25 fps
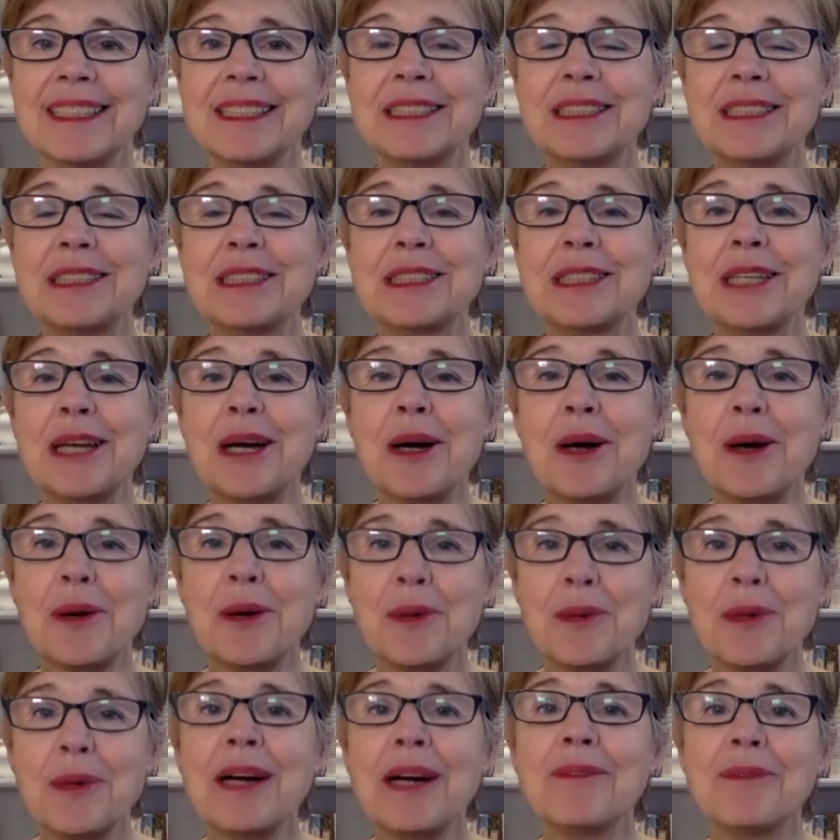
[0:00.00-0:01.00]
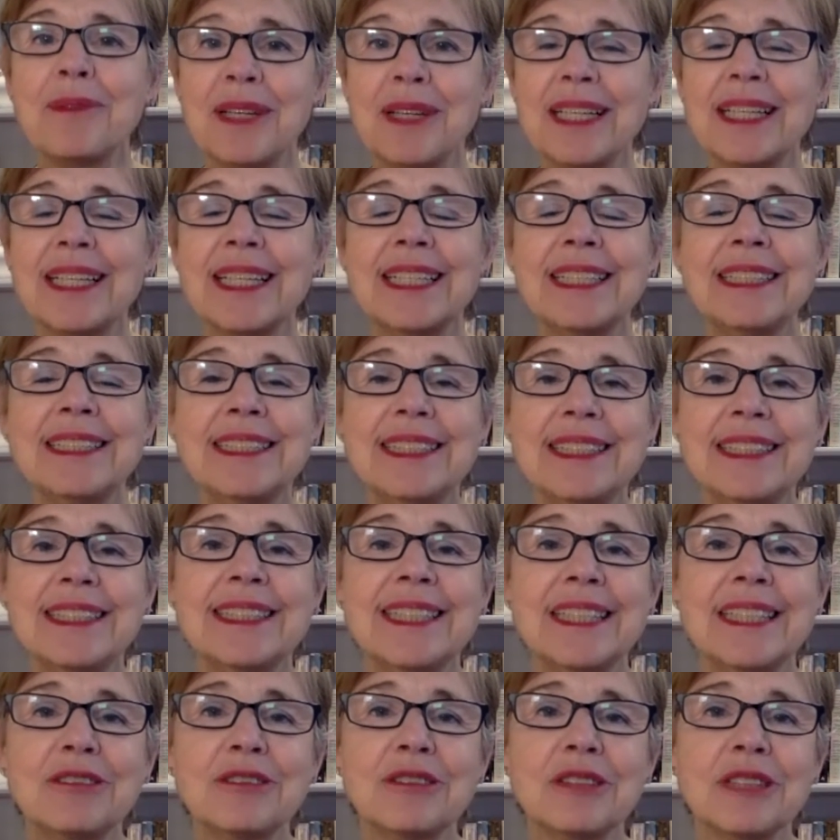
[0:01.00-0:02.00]
Yeah. So we can
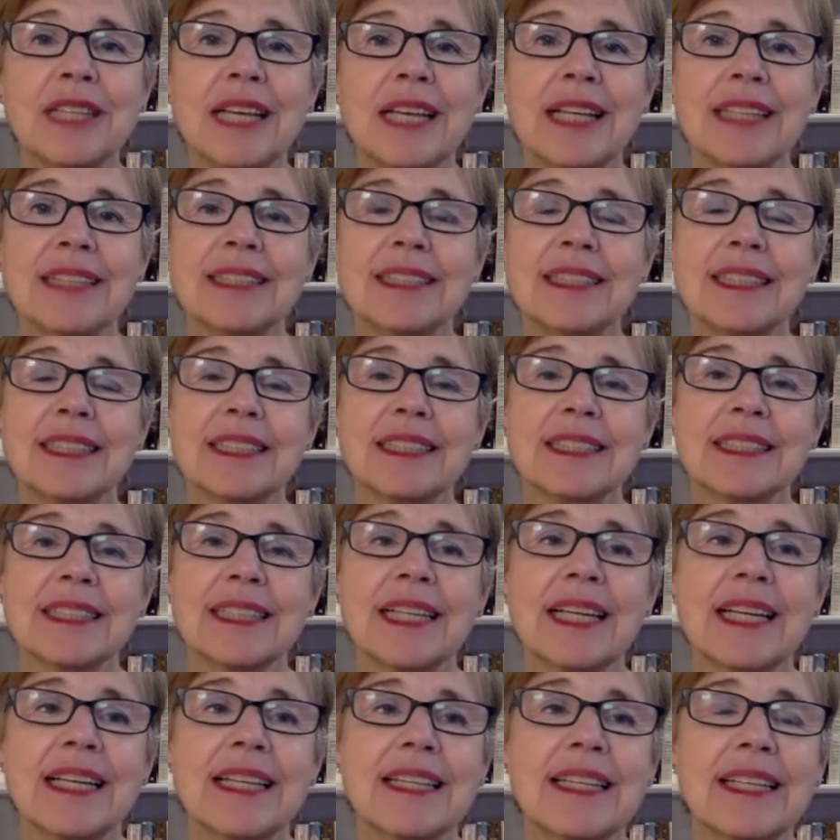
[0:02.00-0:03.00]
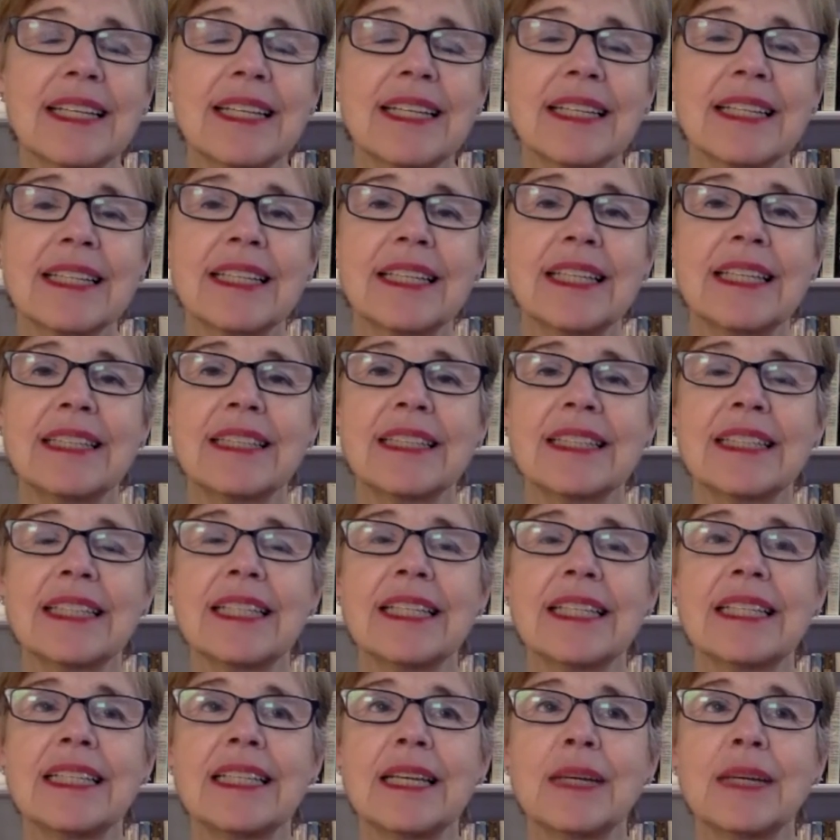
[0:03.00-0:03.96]
decentralize this, and I think the, the,